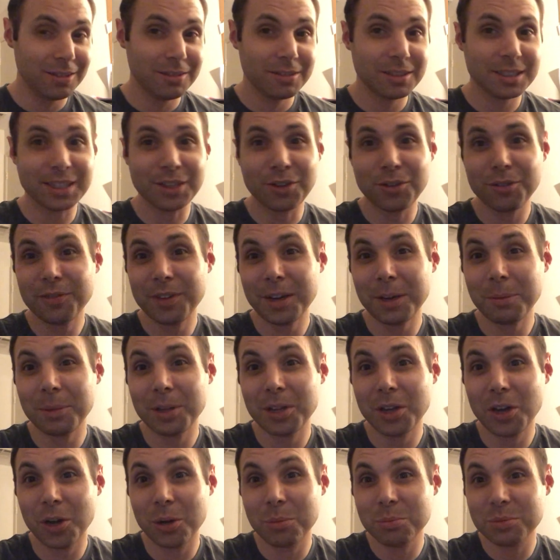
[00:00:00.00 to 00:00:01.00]
single
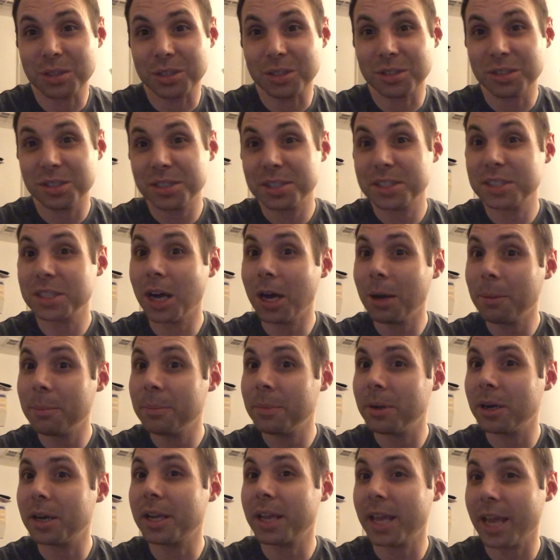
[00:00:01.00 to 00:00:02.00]
family homes, and
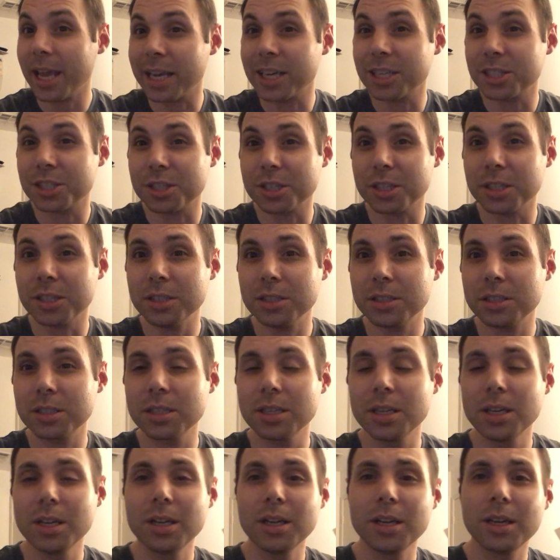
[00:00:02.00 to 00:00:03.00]
some occasions